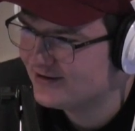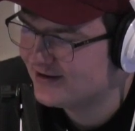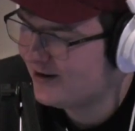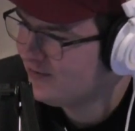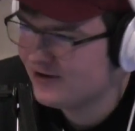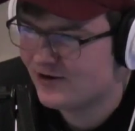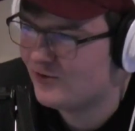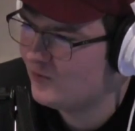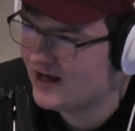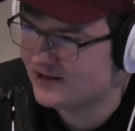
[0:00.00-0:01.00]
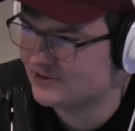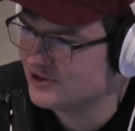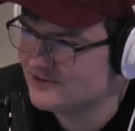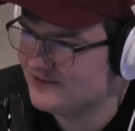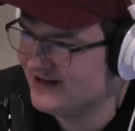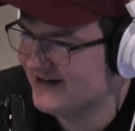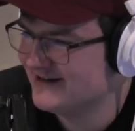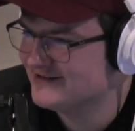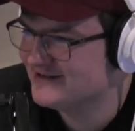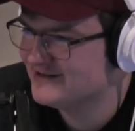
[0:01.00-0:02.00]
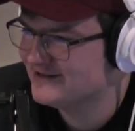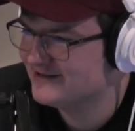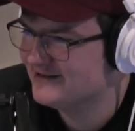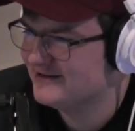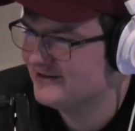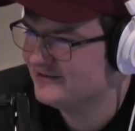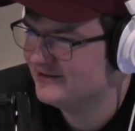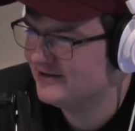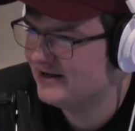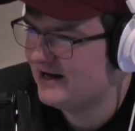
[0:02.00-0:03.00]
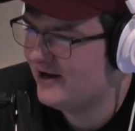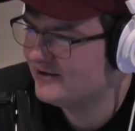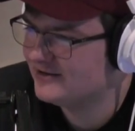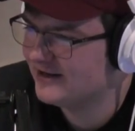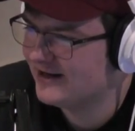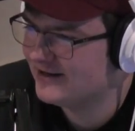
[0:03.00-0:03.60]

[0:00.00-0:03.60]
I'm gonna go wet just because. I like.